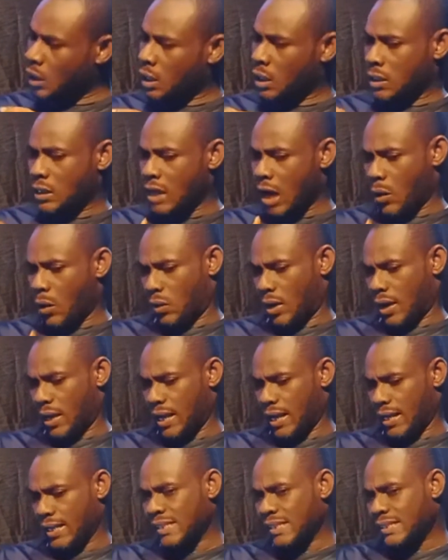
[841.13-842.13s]
Now,
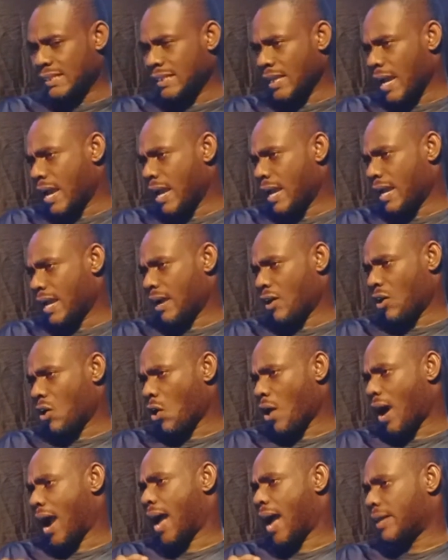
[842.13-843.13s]
is there
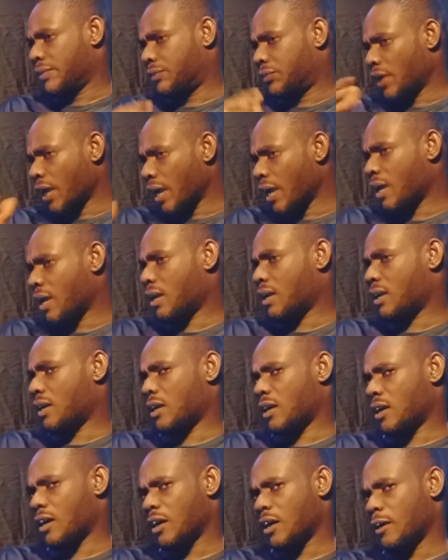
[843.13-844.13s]
or are there
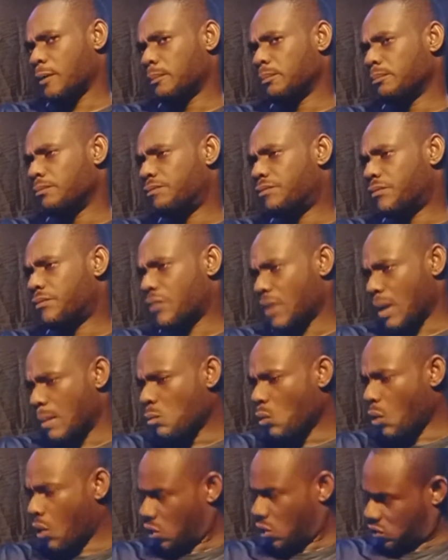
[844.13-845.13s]

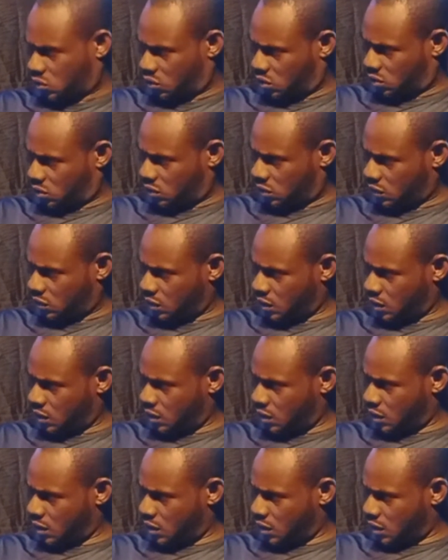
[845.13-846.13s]
frameworks,
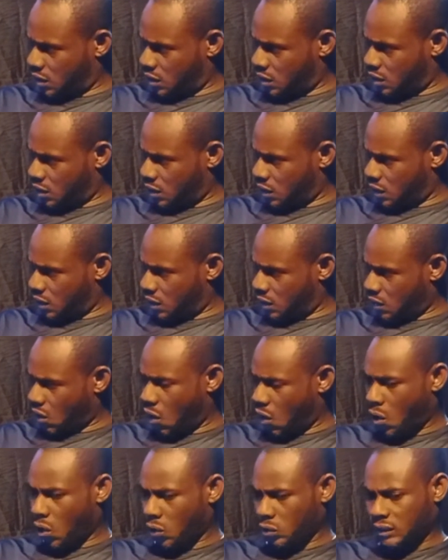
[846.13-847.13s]

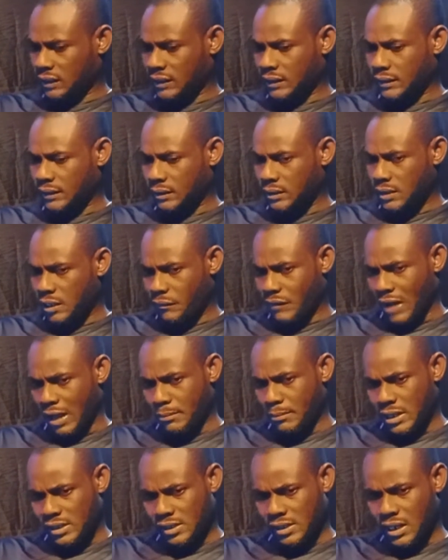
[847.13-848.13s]
or if I
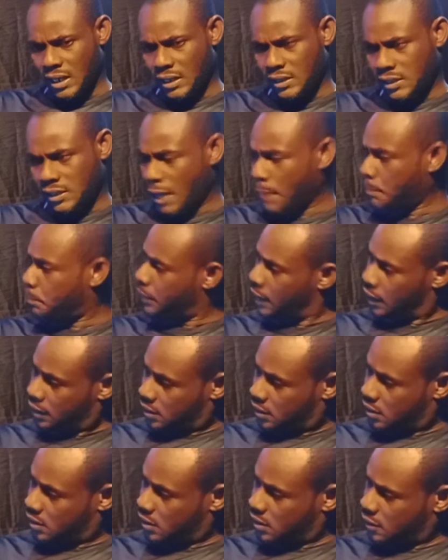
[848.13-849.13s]
may say
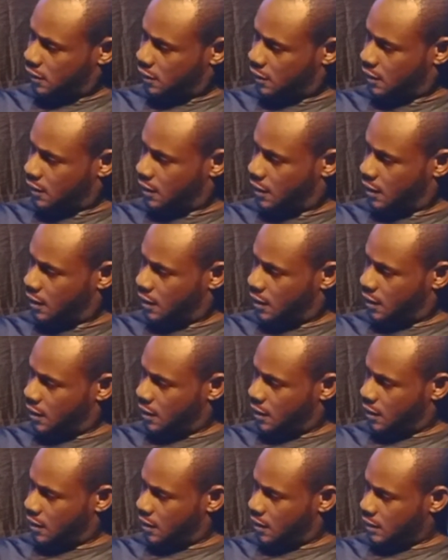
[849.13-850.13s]
templates,
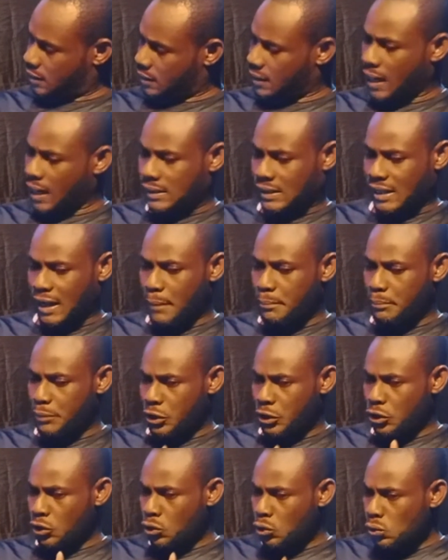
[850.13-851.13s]
that can be
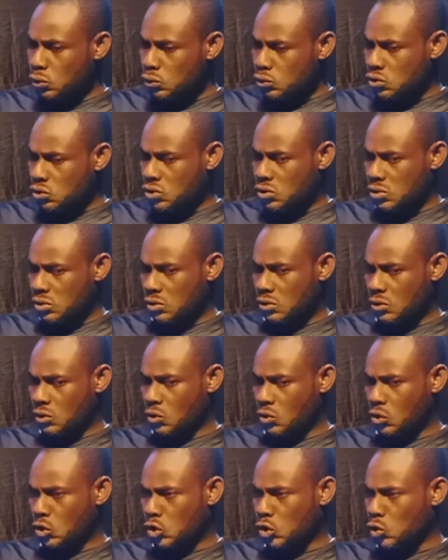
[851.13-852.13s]
used
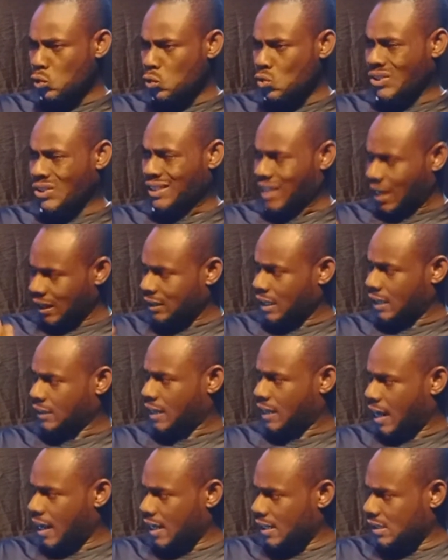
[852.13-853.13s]
to
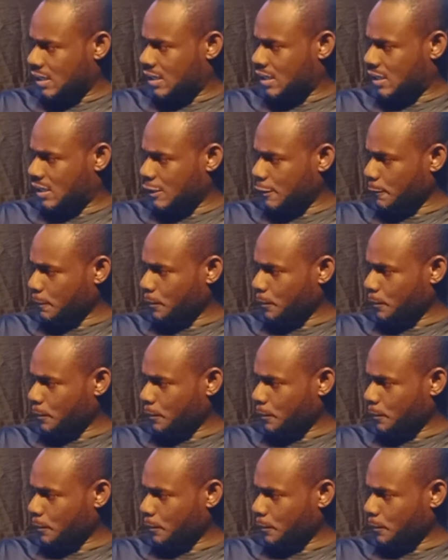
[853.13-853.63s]
standardize